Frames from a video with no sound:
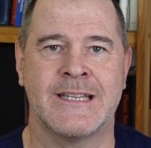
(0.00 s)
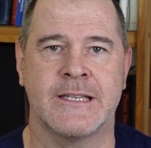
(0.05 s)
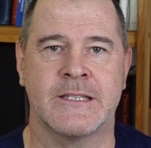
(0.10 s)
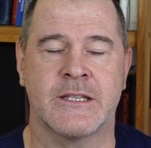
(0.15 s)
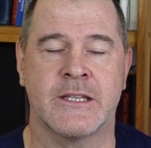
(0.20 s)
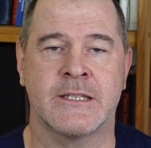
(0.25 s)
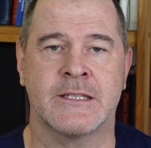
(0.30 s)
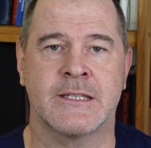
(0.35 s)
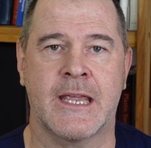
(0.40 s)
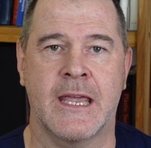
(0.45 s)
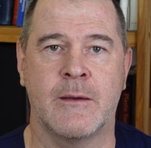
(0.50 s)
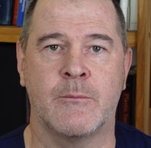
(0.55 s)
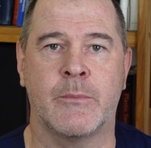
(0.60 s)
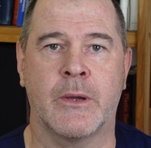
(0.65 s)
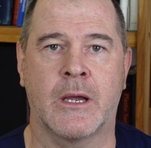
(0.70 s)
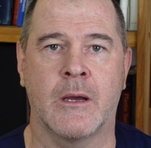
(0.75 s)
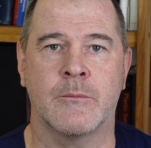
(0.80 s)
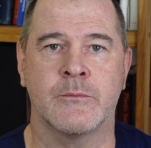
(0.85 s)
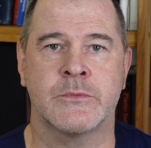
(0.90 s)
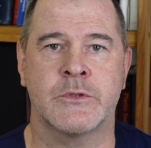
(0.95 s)
is the skin
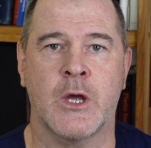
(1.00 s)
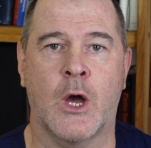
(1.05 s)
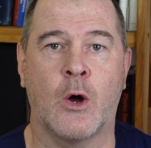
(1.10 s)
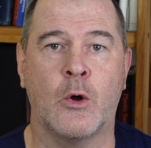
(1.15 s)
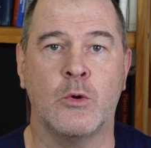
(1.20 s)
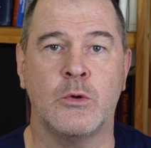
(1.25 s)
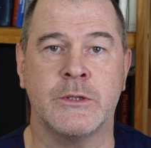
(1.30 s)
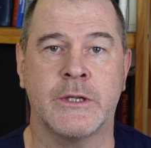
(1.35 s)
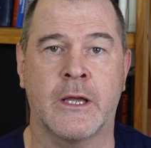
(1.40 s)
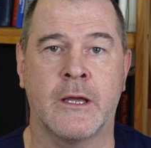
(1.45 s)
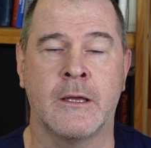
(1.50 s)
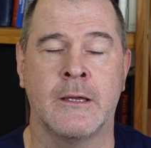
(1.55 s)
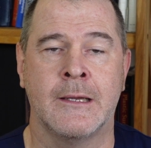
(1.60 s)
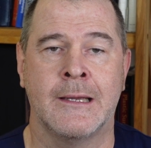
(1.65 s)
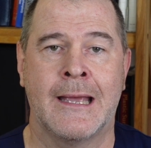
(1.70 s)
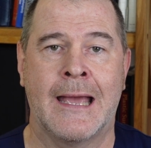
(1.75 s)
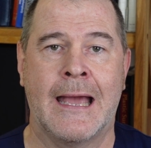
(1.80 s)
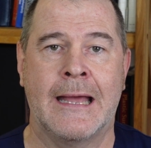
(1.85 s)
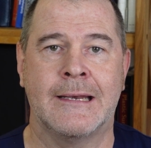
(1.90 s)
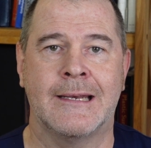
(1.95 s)
becomes older
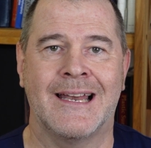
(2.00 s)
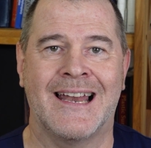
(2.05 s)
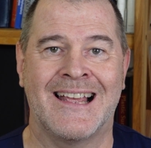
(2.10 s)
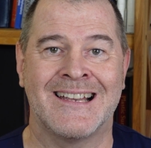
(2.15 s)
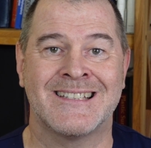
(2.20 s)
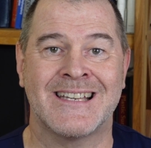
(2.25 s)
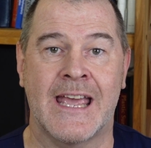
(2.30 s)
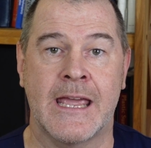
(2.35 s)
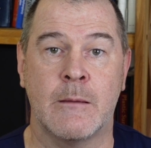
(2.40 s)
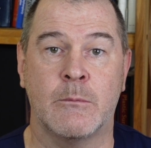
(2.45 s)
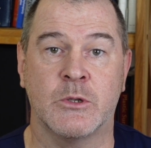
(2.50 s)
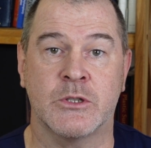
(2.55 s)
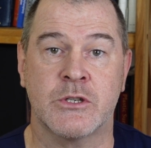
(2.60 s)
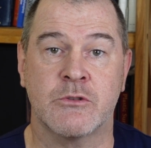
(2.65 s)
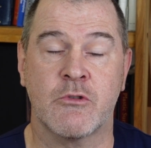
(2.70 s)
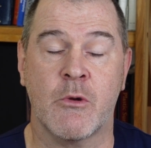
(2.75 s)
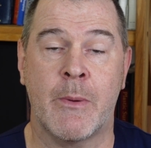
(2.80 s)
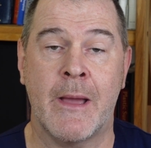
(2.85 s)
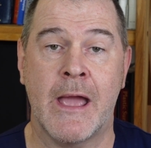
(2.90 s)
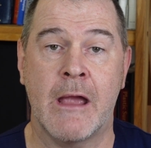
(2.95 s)
and less able to
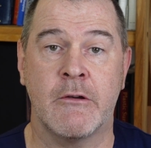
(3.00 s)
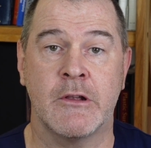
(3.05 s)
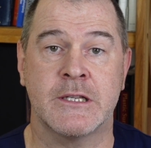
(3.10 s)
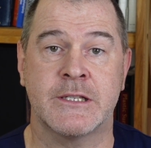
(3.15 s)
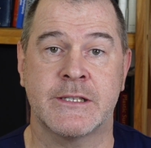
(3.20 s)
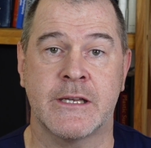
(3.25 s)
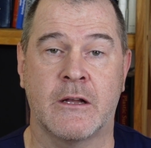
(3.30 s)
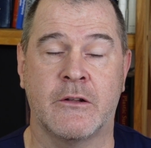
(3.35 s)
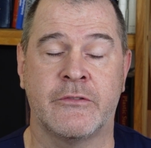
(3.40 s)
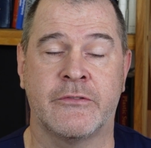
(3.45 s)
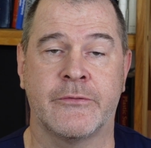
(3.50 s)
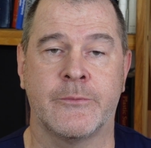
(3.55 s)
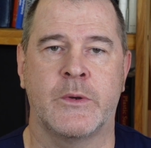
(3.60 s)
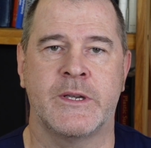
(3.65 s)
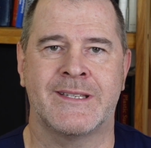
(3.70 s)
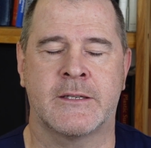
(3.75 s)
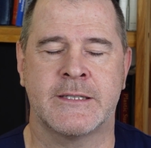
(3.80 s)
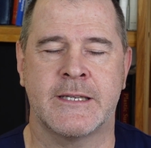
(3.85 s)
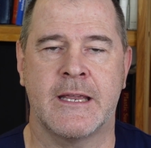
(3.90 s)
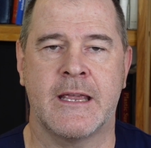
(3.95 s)
repair itself. We
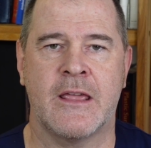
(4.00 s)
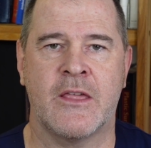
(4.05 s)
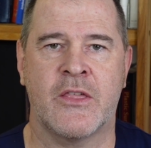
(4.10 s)
see